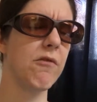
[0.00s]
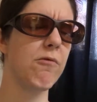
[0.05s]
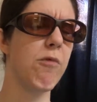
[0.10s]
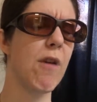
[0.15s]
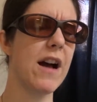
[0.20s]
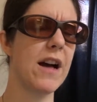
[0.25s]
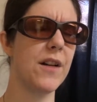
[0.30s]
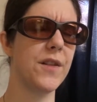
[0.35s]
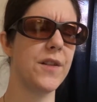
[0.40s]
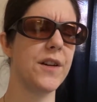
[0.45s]

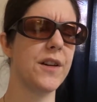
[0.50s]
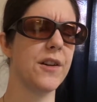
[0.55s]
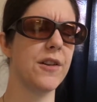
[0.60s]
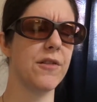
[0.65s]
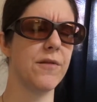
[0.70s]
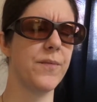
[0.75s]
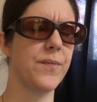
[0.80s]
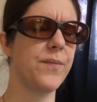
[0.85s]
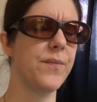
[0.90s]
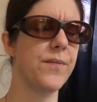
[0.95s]
while
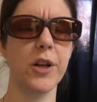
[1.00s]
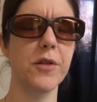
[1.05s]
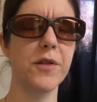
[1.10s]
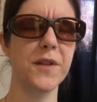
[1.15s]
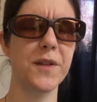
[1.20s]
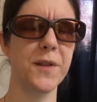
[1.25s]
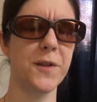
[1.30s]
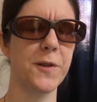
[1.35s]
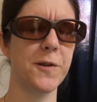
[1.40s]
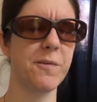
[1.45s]
they're
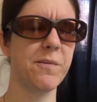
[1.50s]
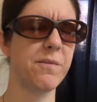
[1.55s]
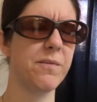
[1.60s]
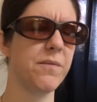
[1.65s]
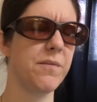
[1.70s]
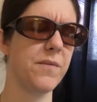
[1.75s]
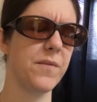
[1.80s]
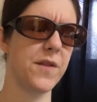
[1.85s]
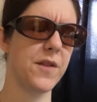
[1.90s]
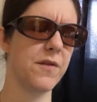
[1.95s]
close,
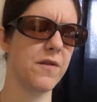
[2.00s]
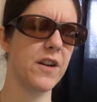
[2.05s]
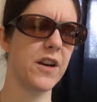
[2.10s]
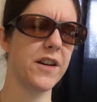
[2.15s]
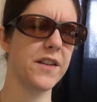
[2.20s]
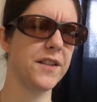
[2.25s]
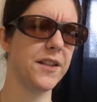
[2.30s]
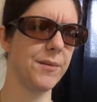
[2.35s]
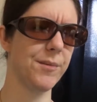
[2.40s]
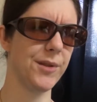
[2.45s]
they're
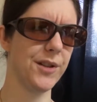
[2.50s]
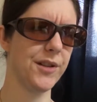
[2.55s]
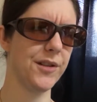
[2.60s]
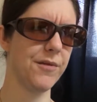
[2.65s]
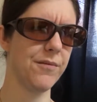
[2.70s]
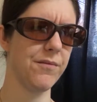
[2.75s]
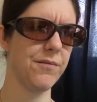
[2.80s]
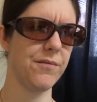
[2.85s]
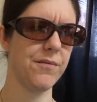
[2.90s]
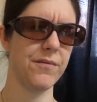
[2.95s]
very
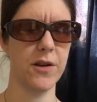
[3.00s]
similar.